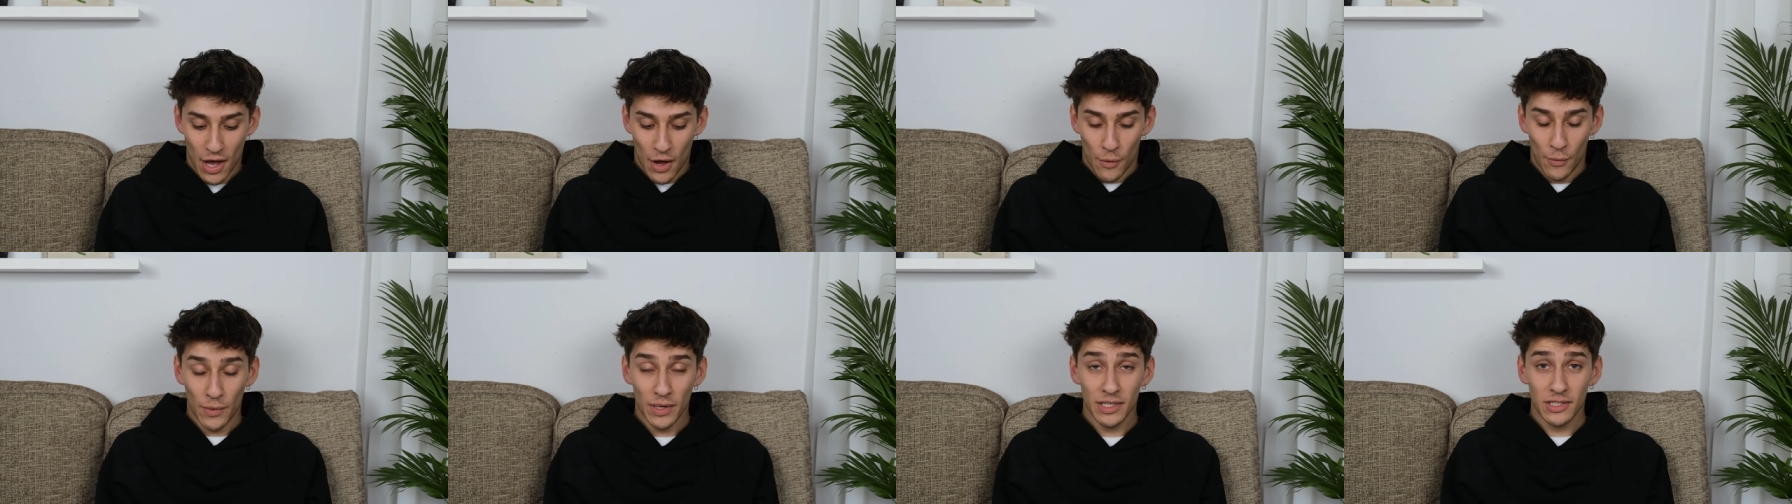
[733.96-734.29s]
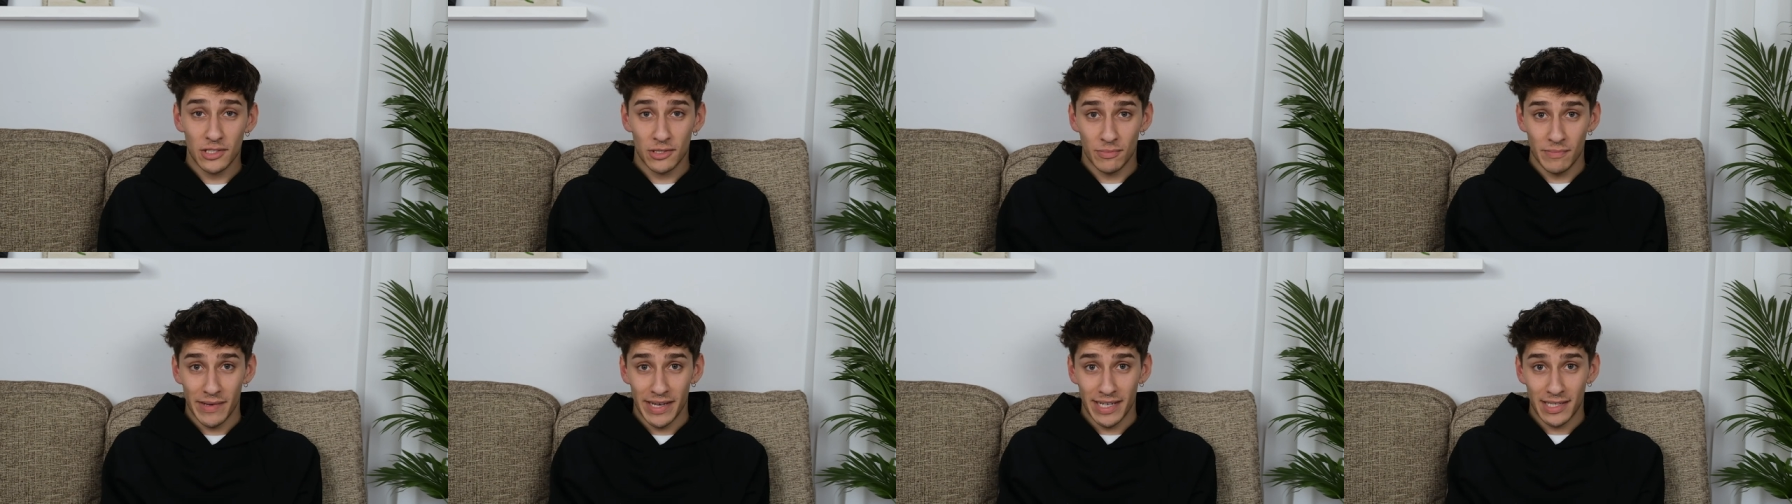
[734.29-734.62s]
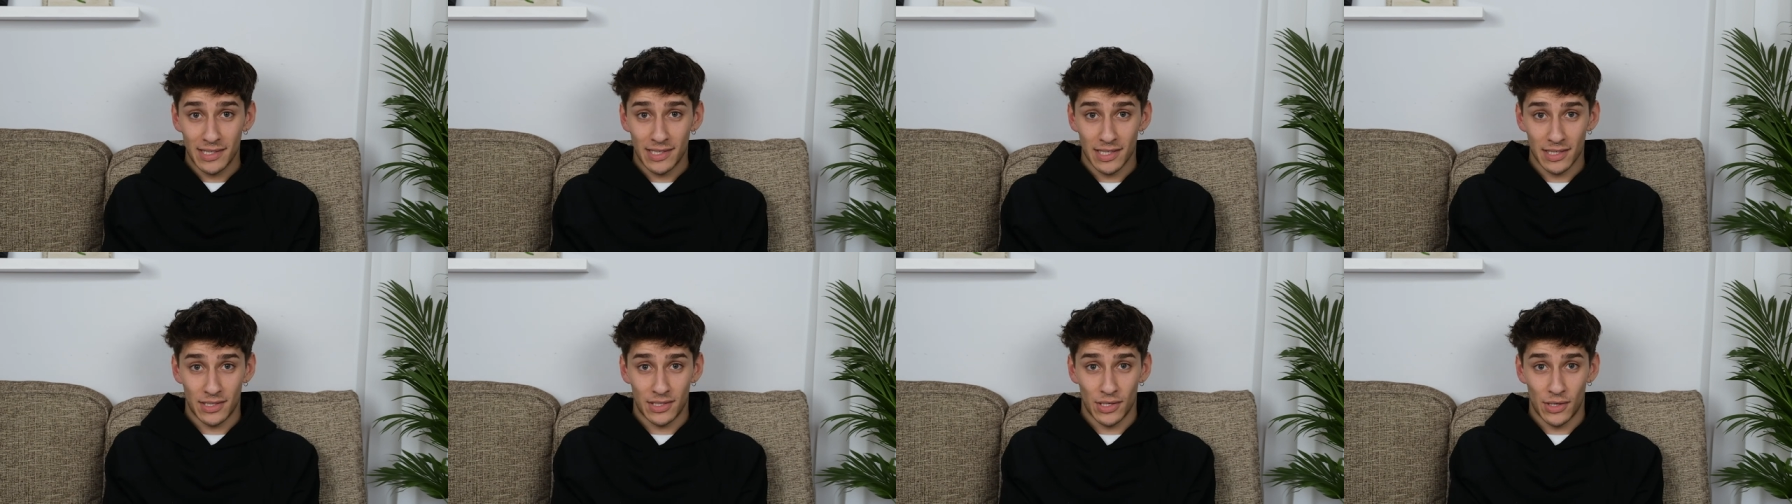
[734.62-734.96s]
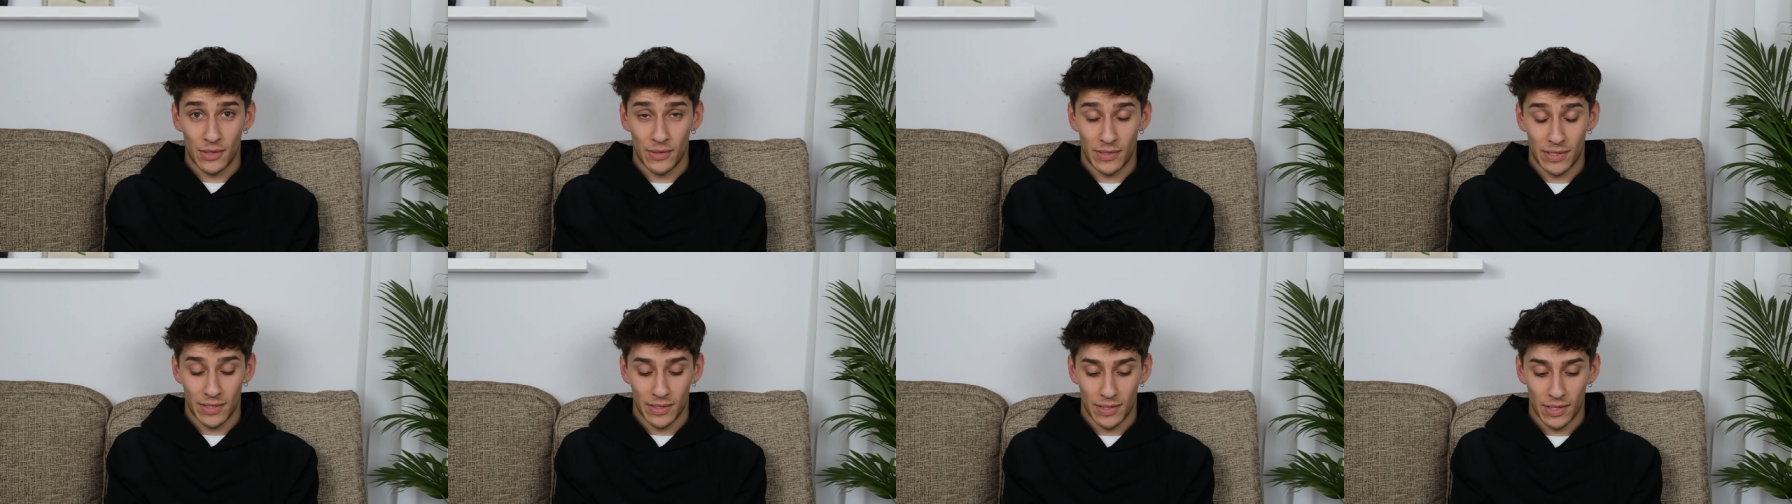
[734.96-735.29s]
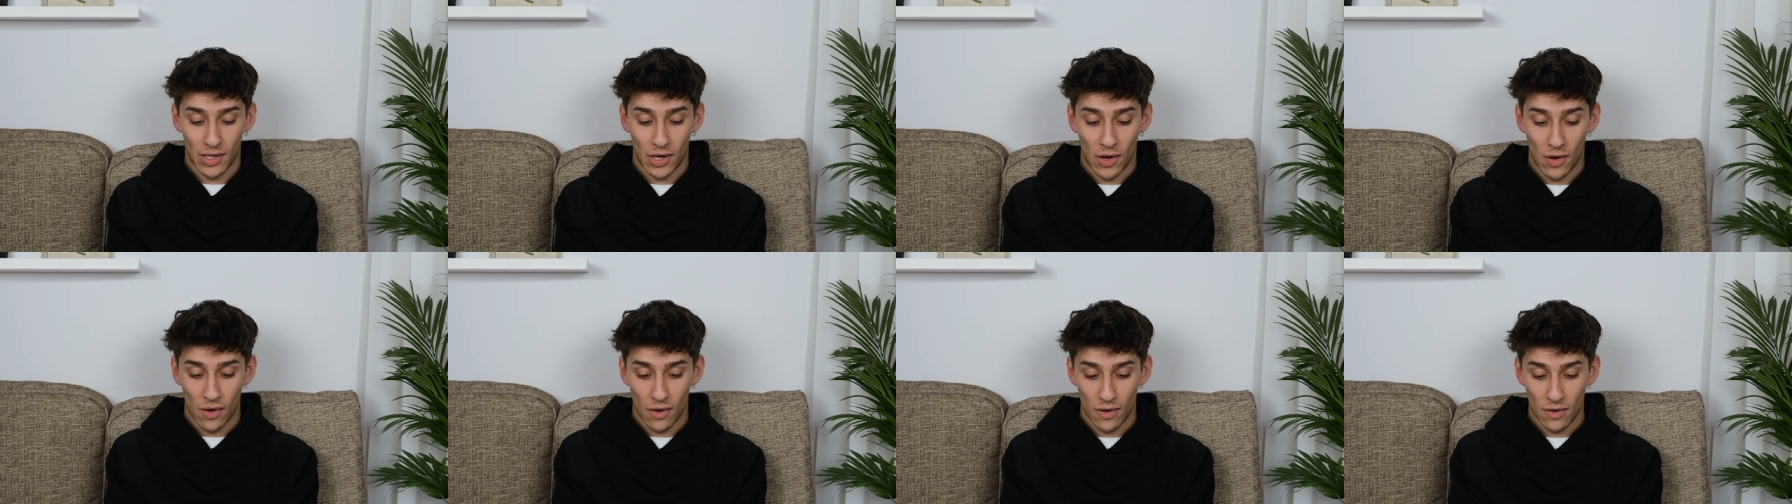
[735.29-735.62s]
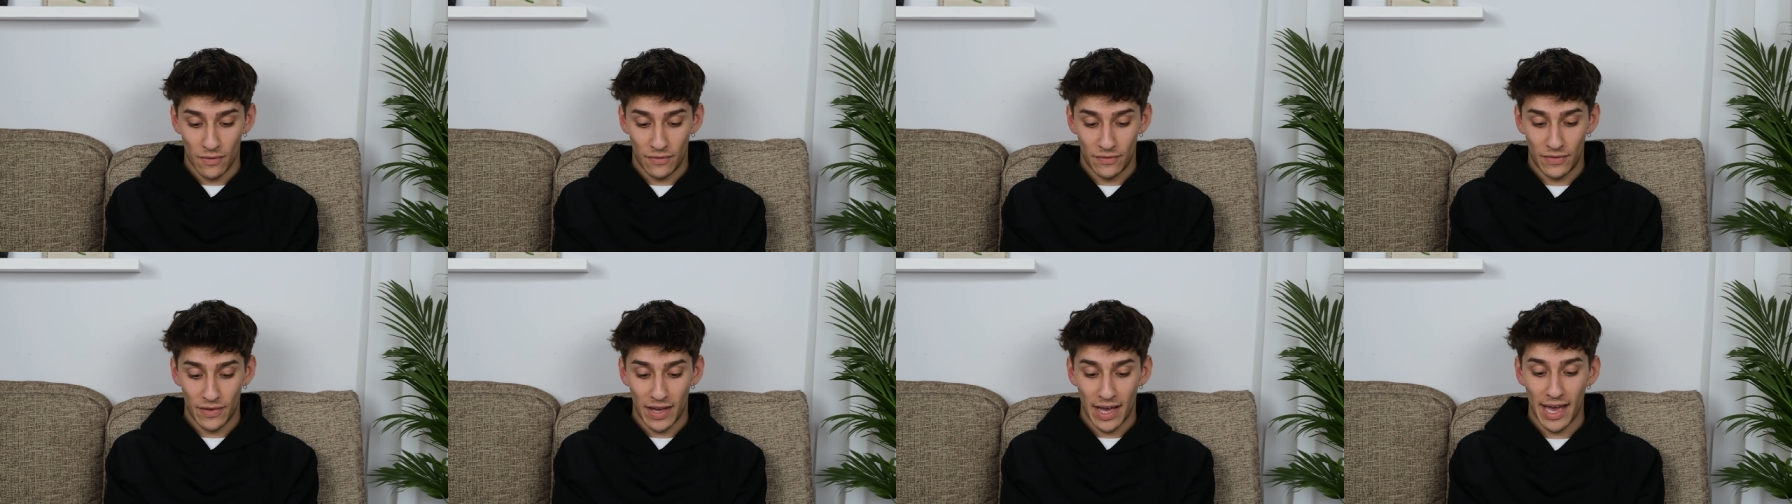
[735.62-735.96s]
which makes a total
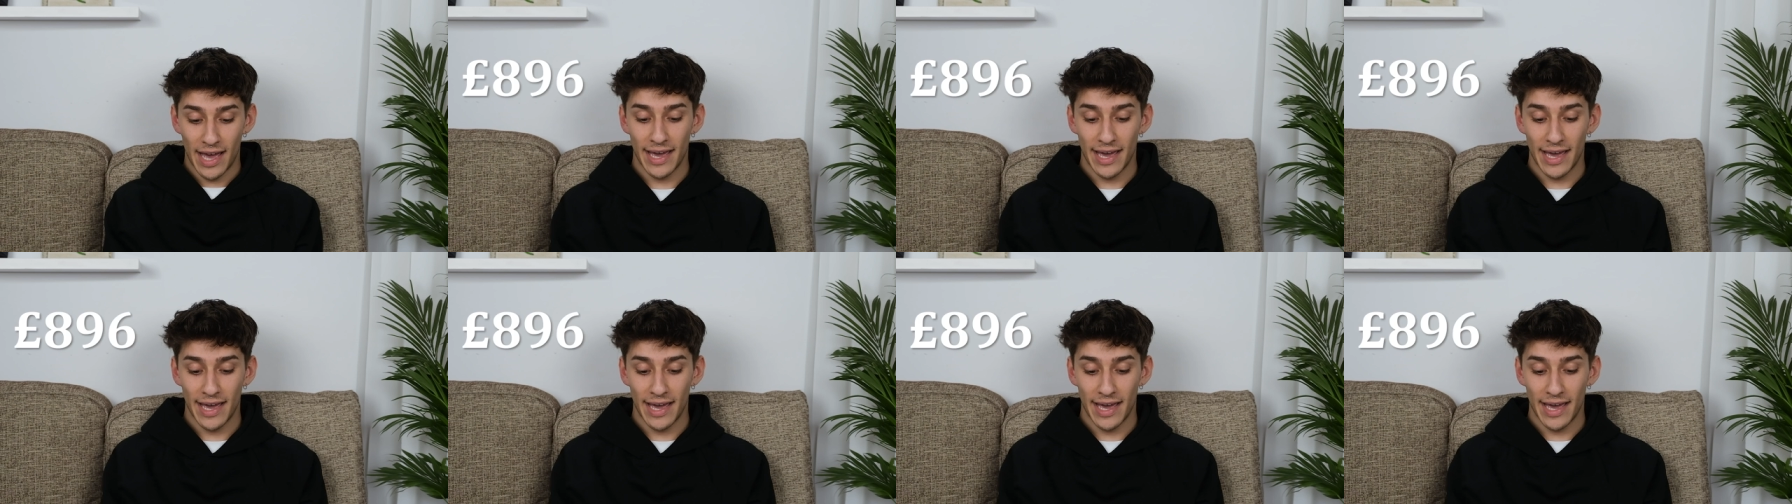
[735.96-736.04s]
of